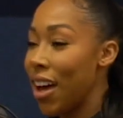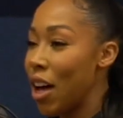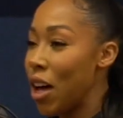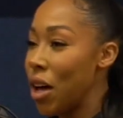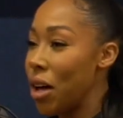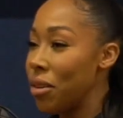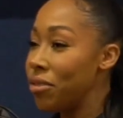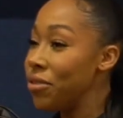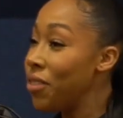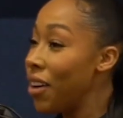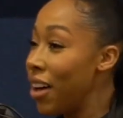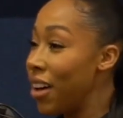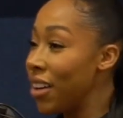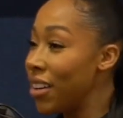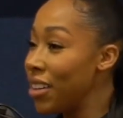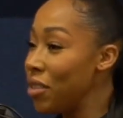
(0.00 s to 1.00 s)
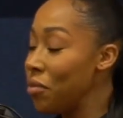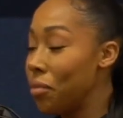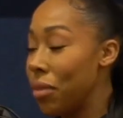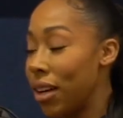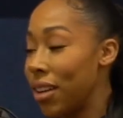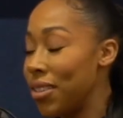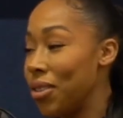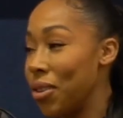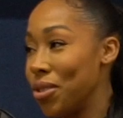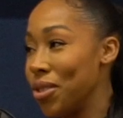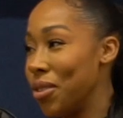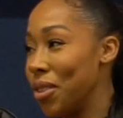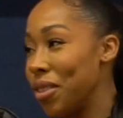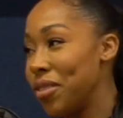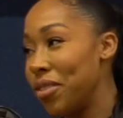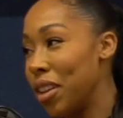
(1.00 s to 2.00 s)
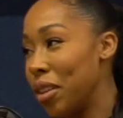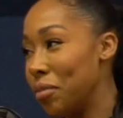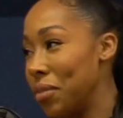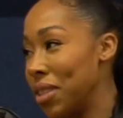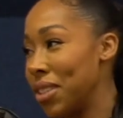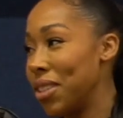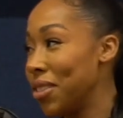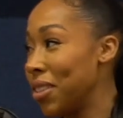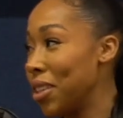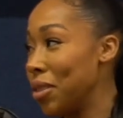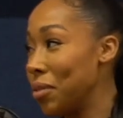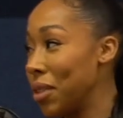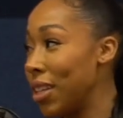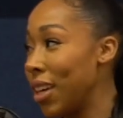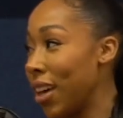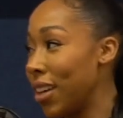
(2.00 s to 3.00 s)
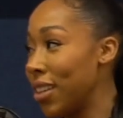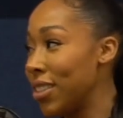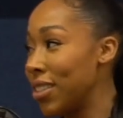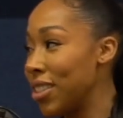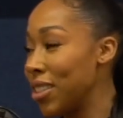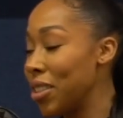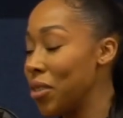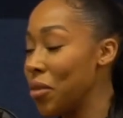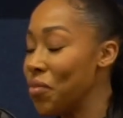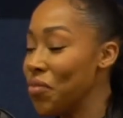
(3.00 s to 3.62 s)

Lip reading: Fun, but also not fun because you don't get weekends.